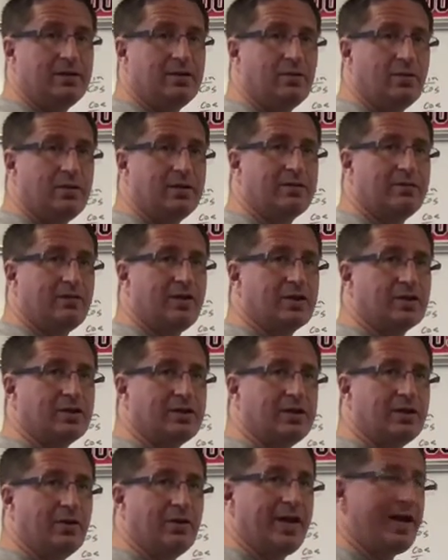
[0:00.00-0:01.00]
We'll eventually
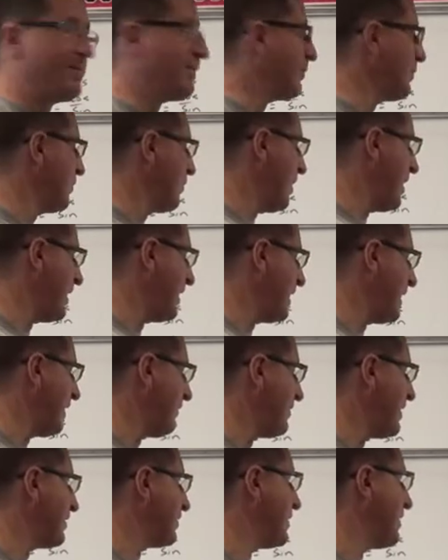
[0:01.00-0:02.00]
deal with that, but we want to have
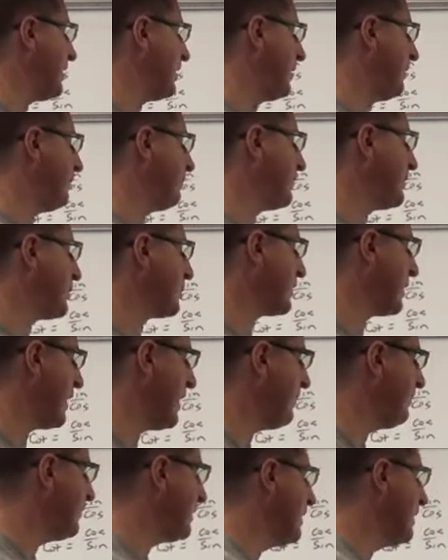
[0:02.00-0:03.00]
that there, okay?